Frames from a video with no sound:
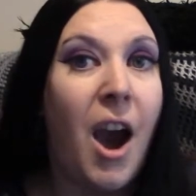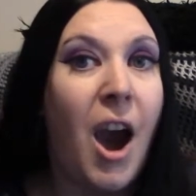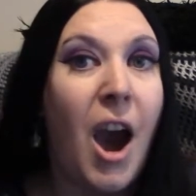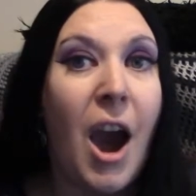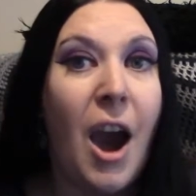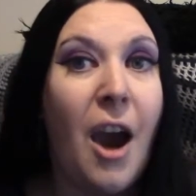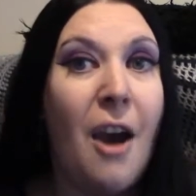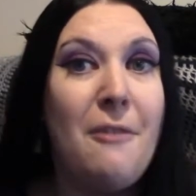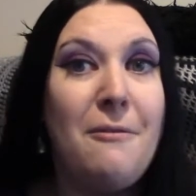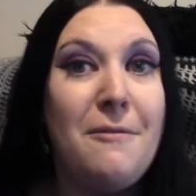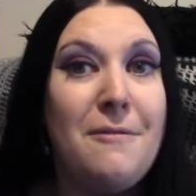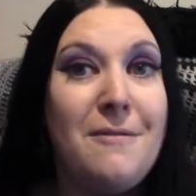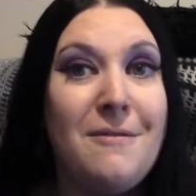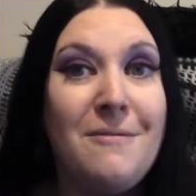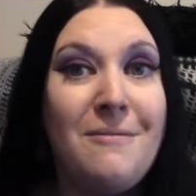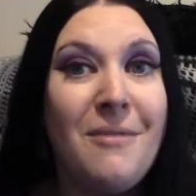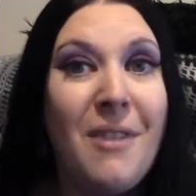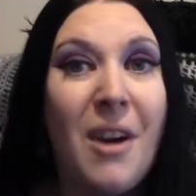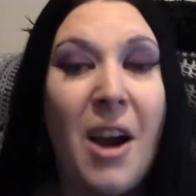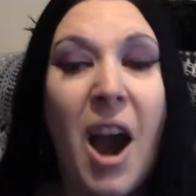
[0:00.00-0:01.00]

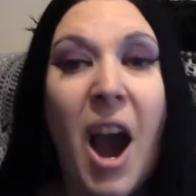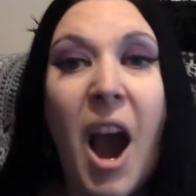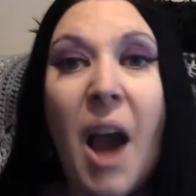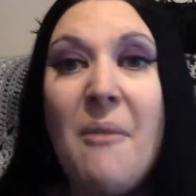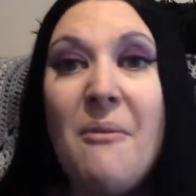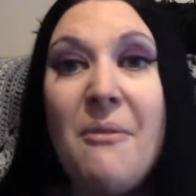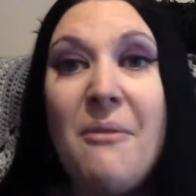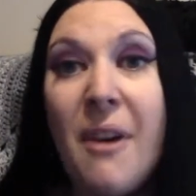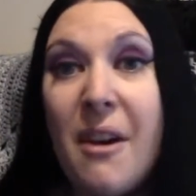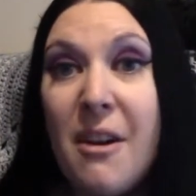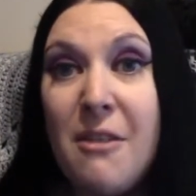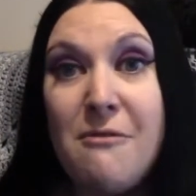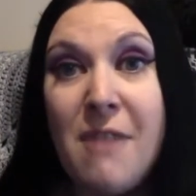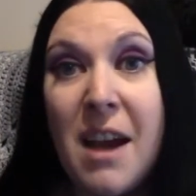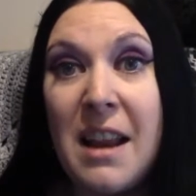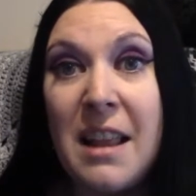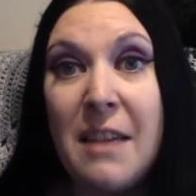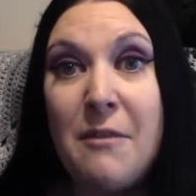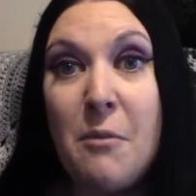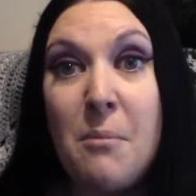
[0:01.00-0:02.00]
I'm very
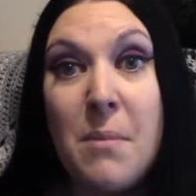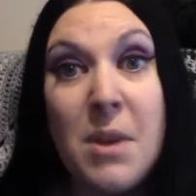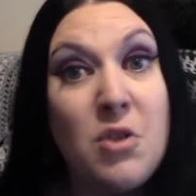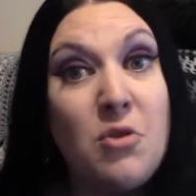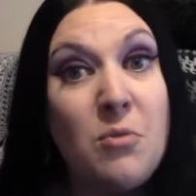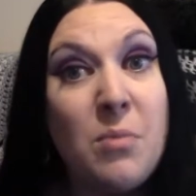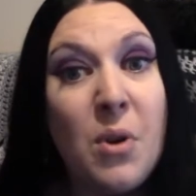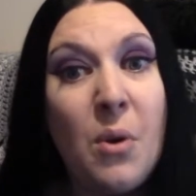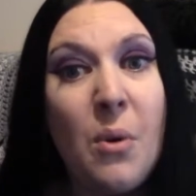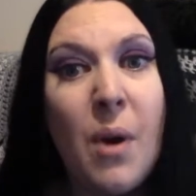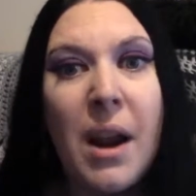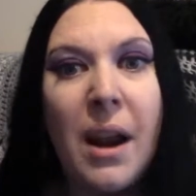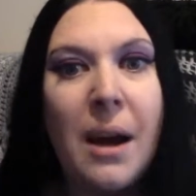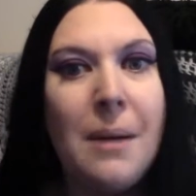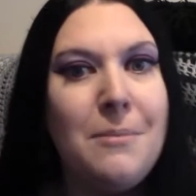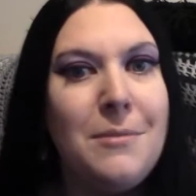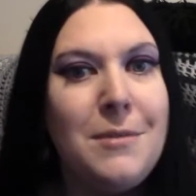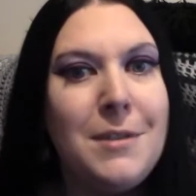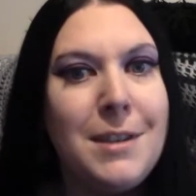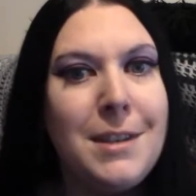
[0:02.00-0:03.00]
rarely ever miserable, and
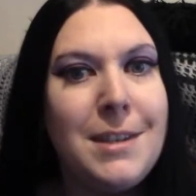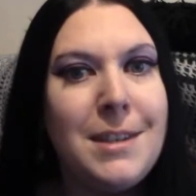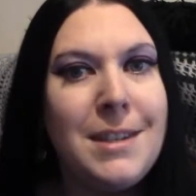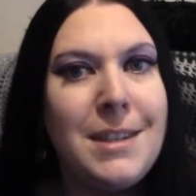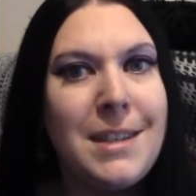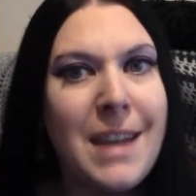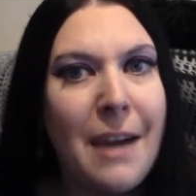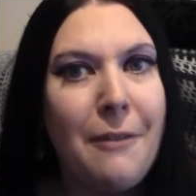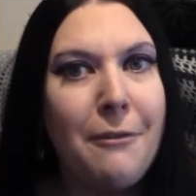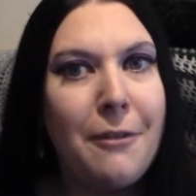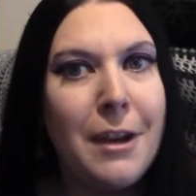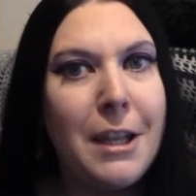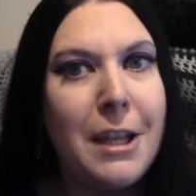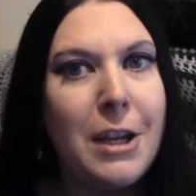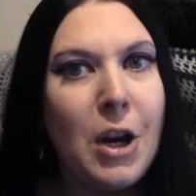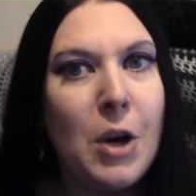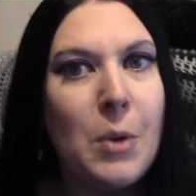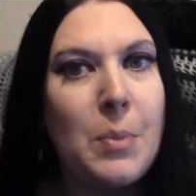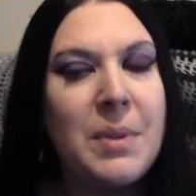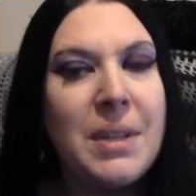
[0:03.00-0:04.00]
I'm definitely
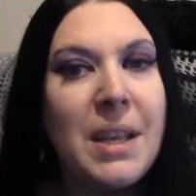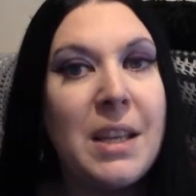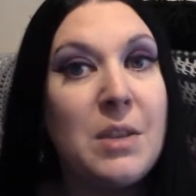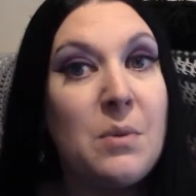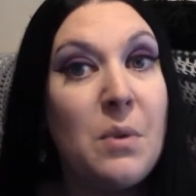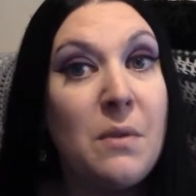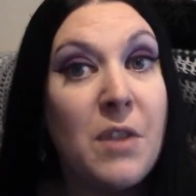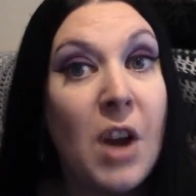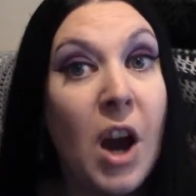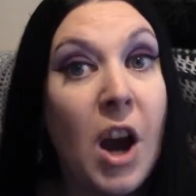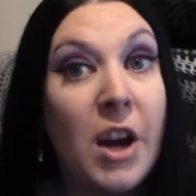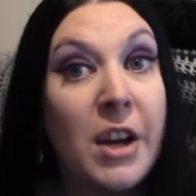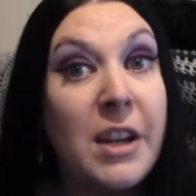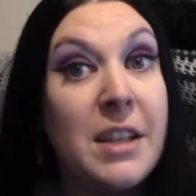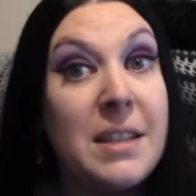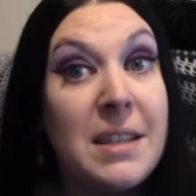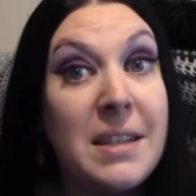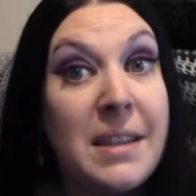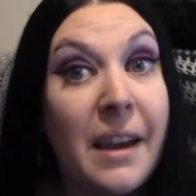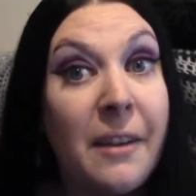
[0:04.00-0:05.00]
not obsessed with darkness
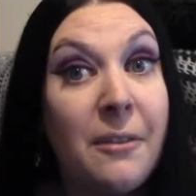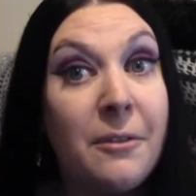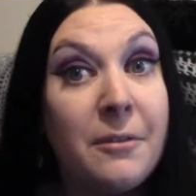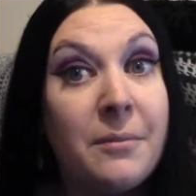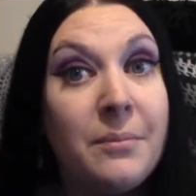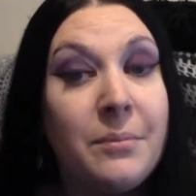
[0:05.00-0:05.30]
and death.